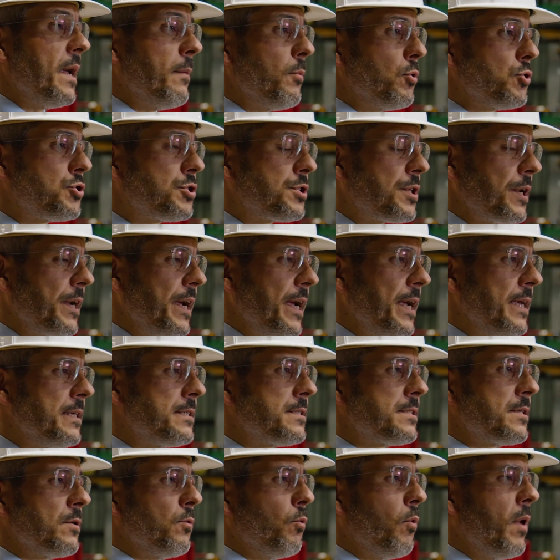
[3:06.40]

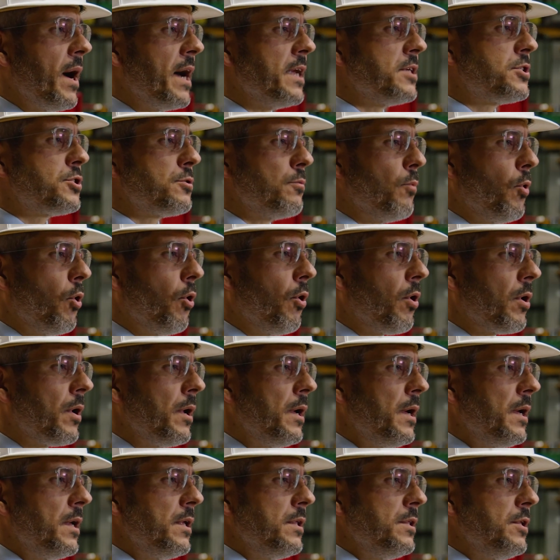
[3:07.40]
demonstrates once more
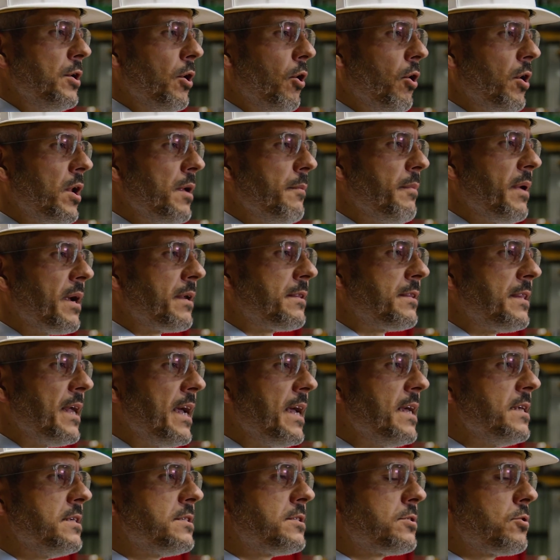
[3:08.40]
the Ori
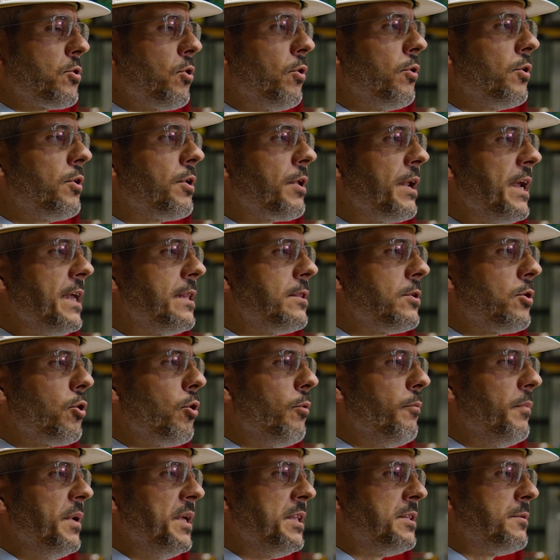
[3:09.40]
Martin's concrete
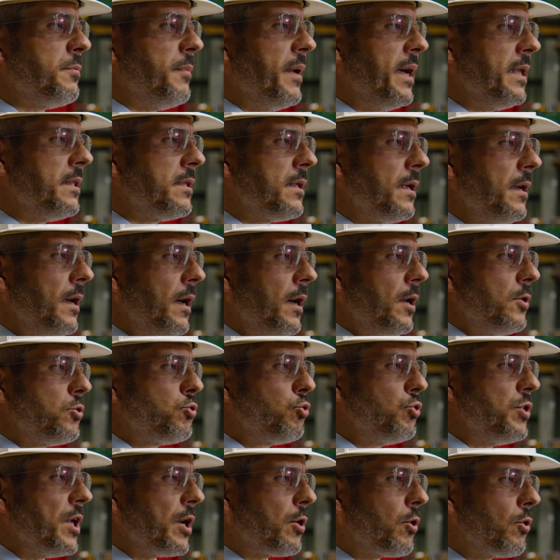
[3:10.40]
commitment
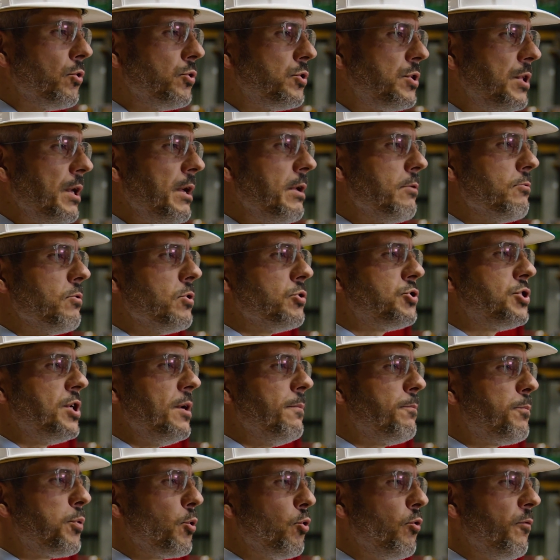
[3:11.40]
to the continuous
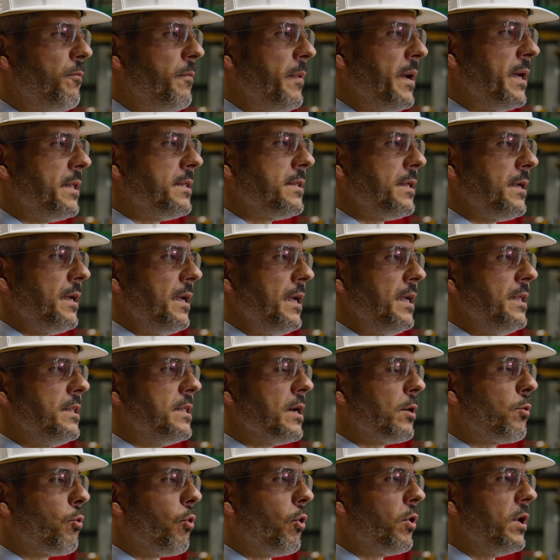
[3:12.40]
improvement in
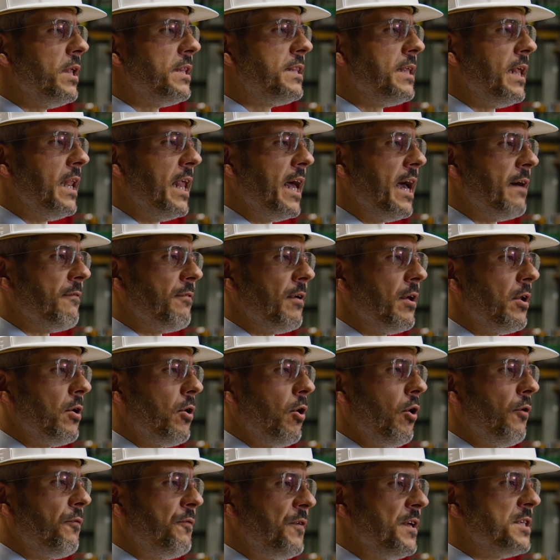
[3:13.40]
the quality level
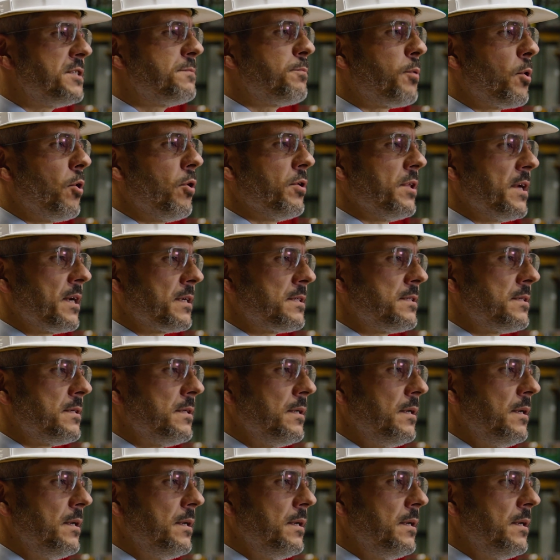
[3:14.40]
of its products,